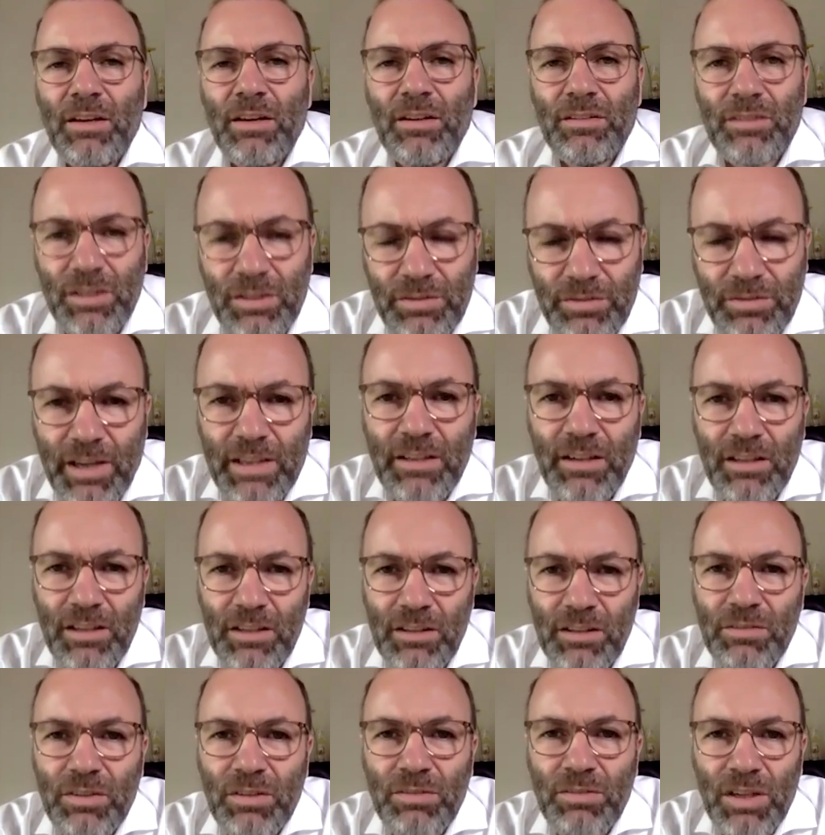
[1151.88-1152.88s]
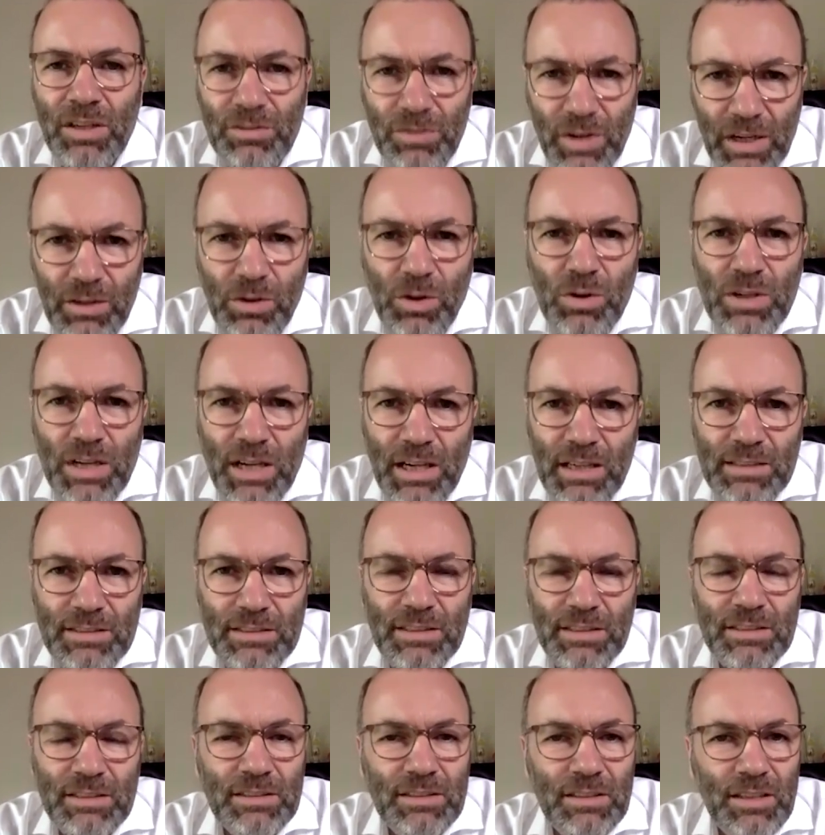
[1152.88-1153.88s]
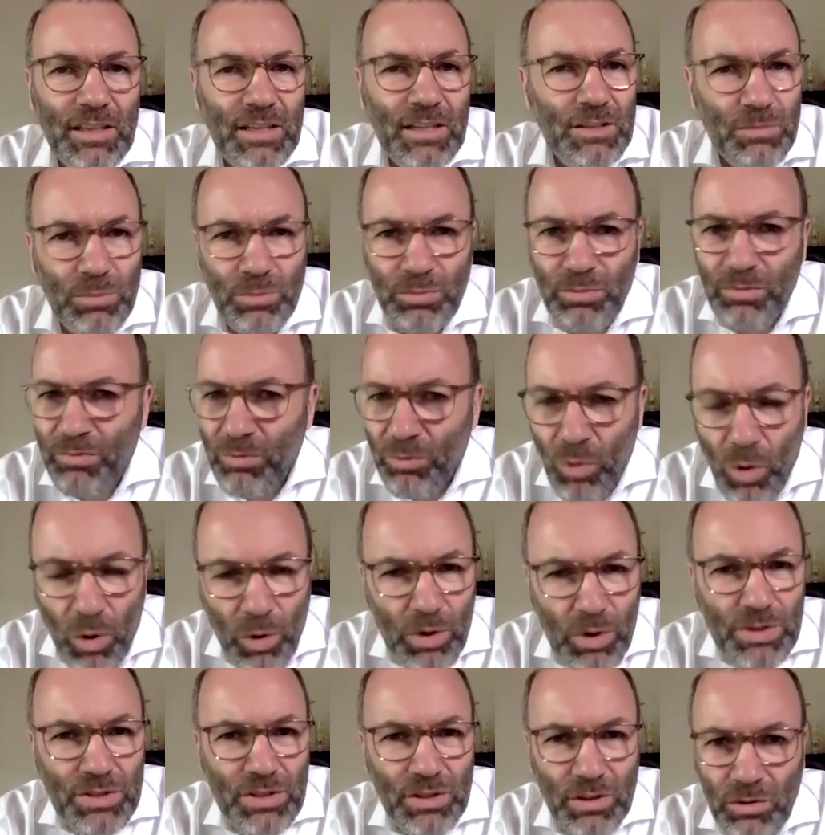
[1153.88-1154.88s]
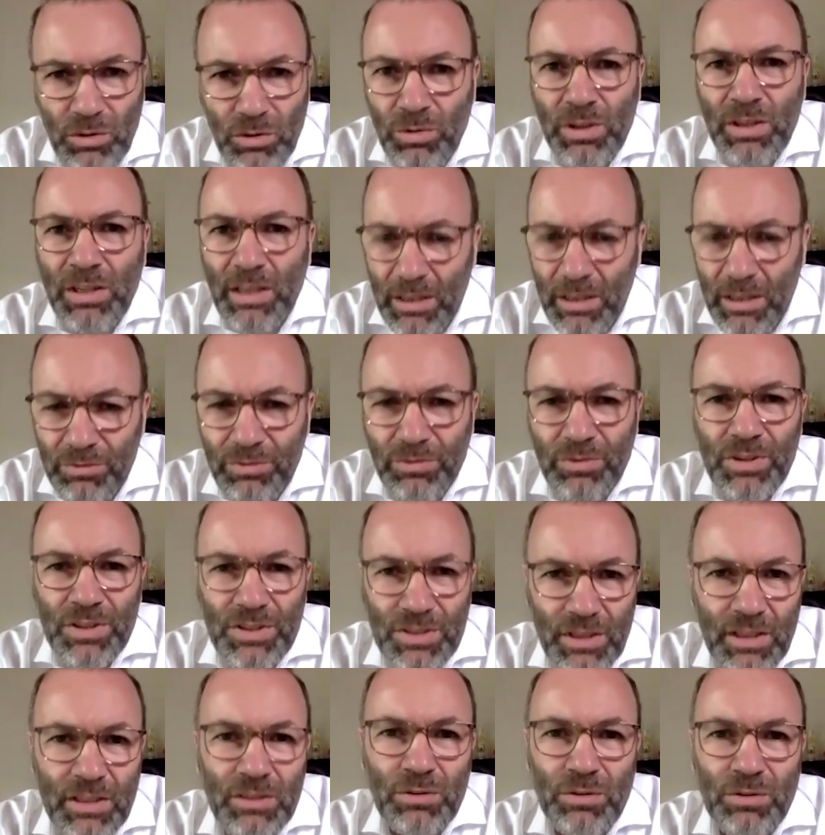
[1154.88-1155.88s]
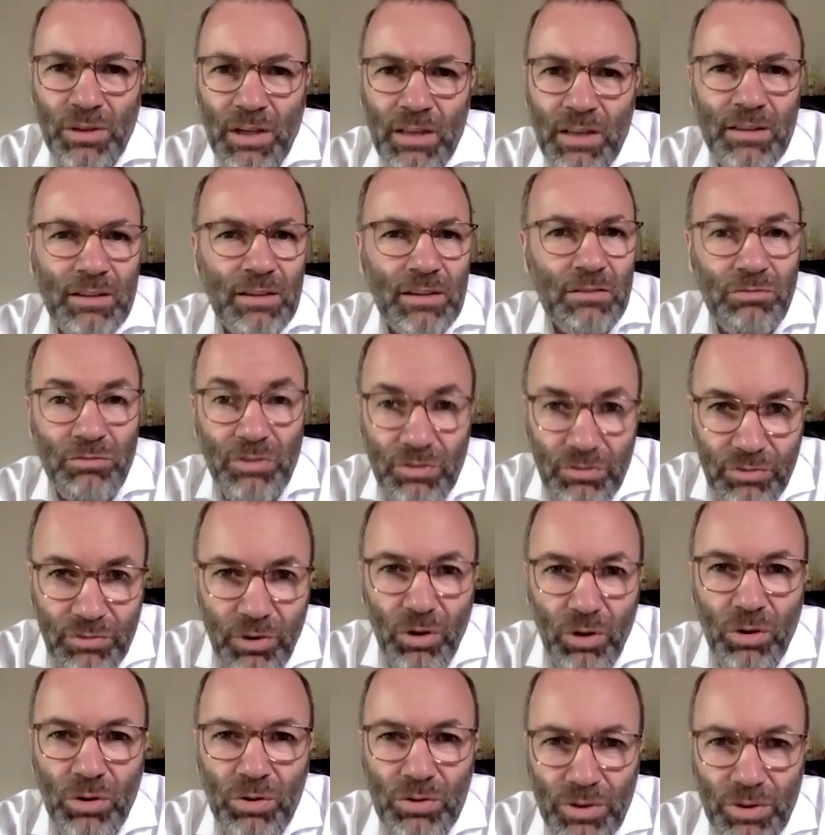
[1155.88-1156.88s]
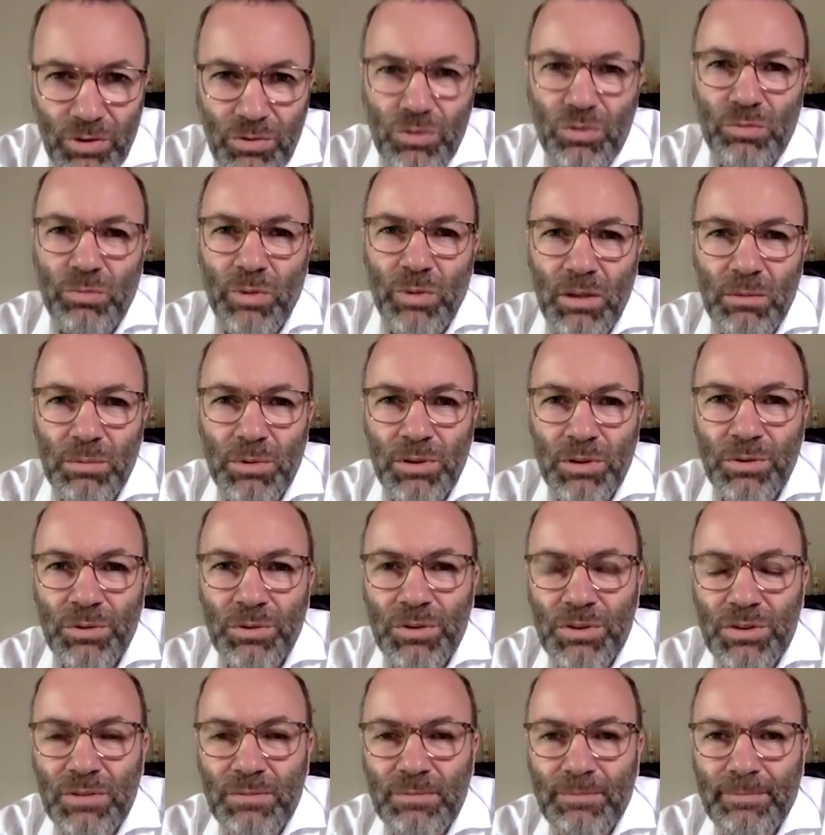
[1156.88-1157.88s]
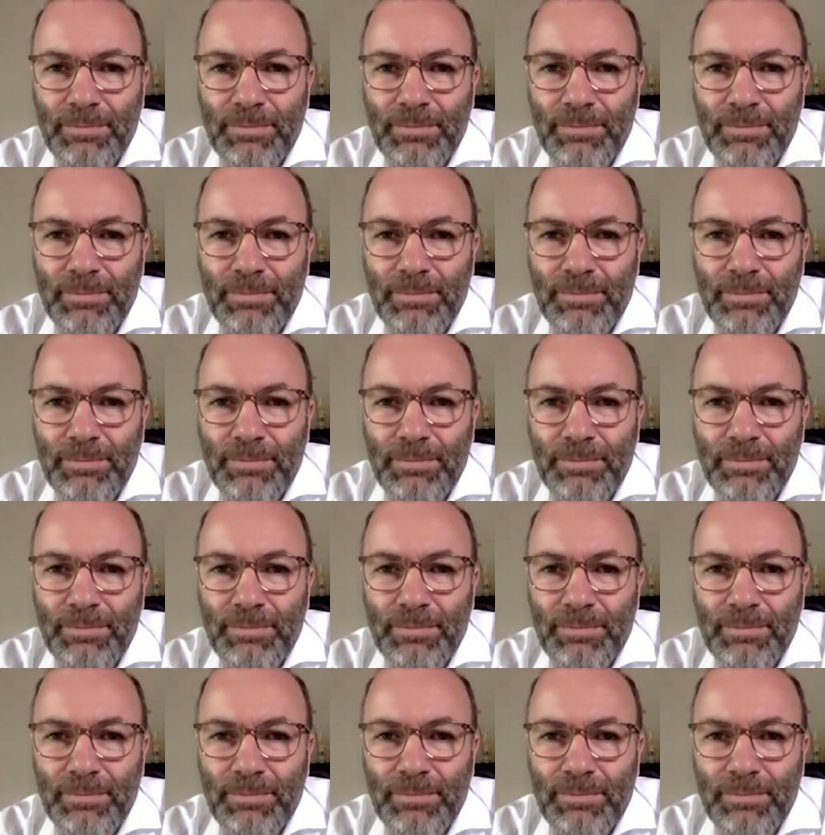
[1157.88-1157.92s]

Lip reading: that finally we will recognize that it works only if we stay together, if we follow the Schuman approach.